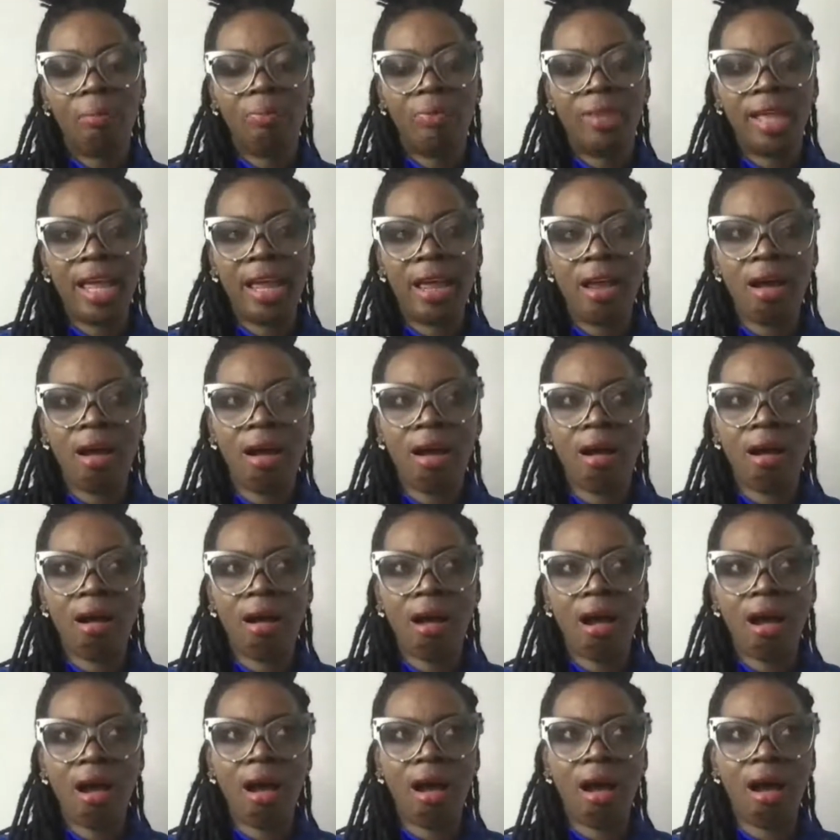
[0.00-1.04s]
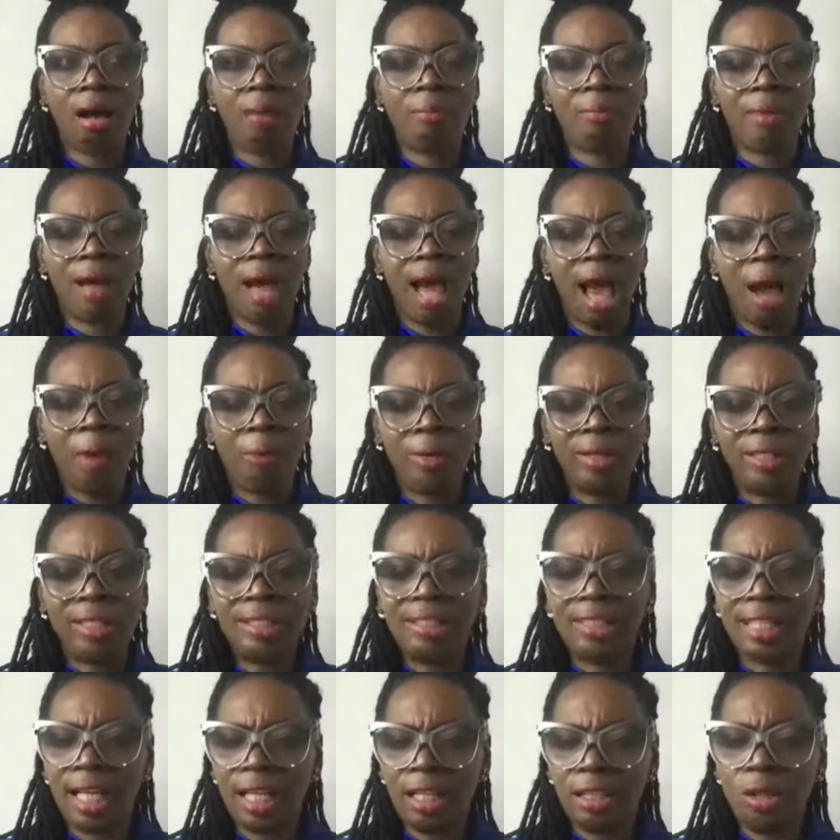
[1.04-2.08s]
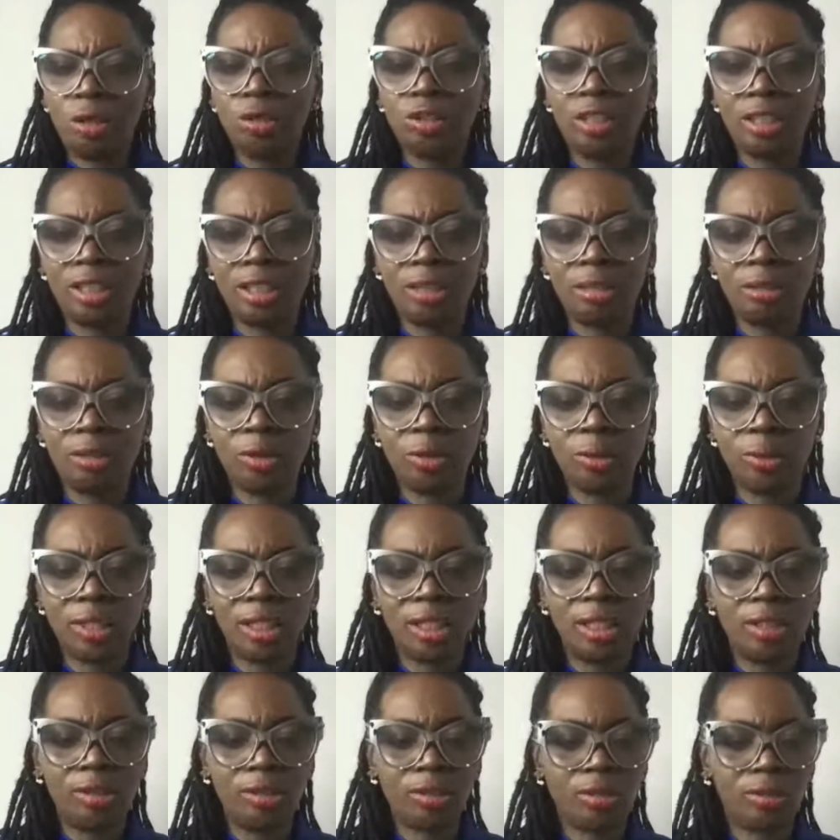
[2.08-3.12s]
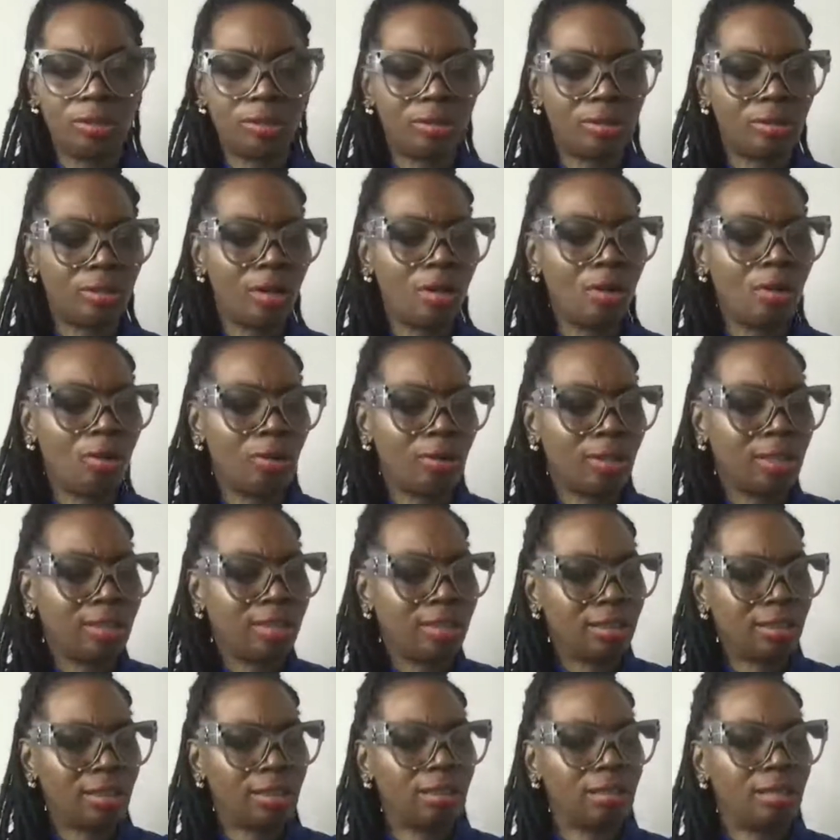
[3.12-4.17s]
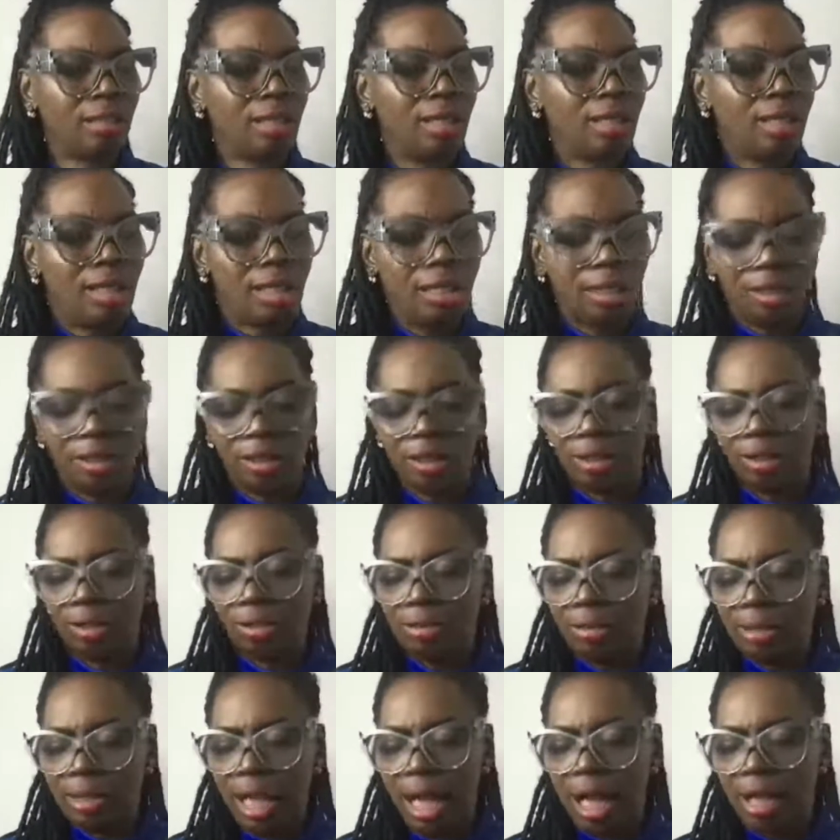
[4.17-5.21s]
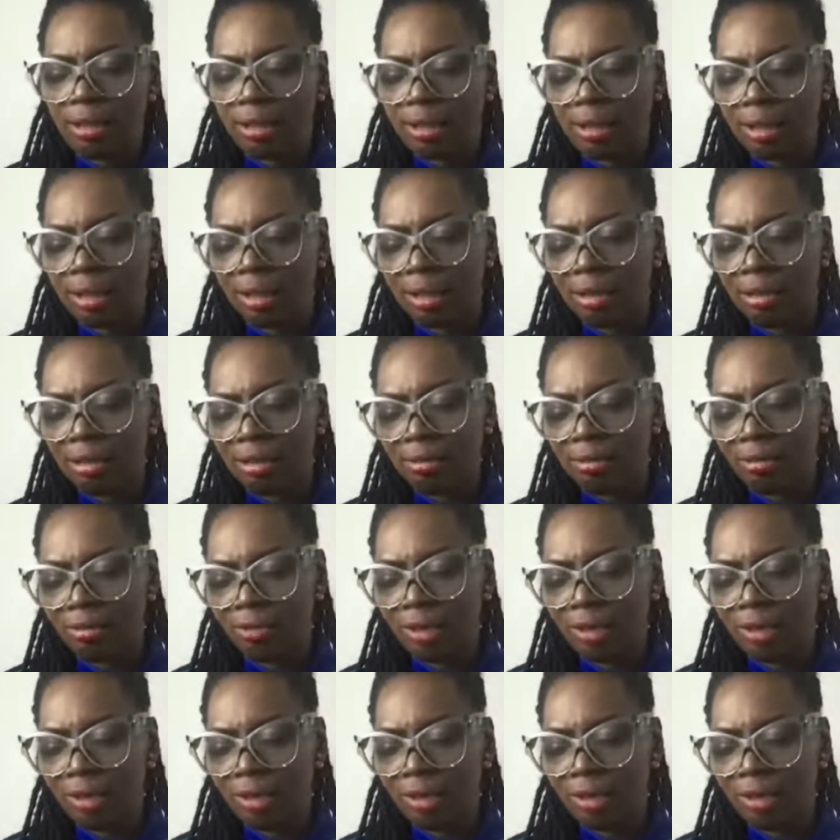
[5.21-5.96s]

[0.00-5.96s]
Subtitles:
They are, I want to say, close to 20 years old. Let's see, 2000.